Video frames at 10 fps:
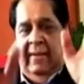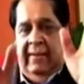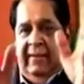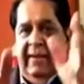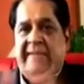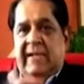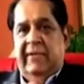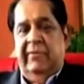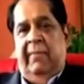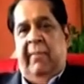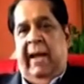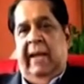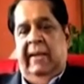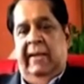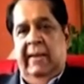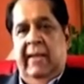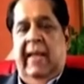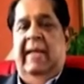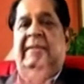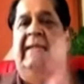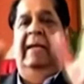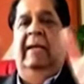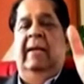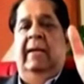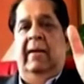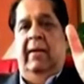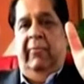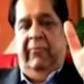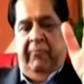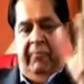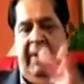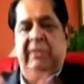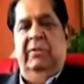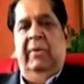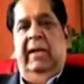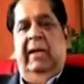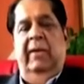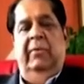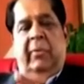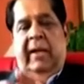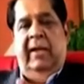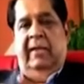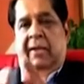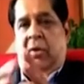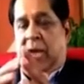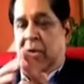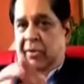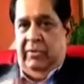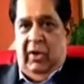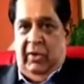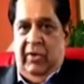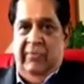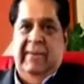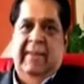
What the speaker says: the reset of the mind has taken much quicker than what I would have thought of.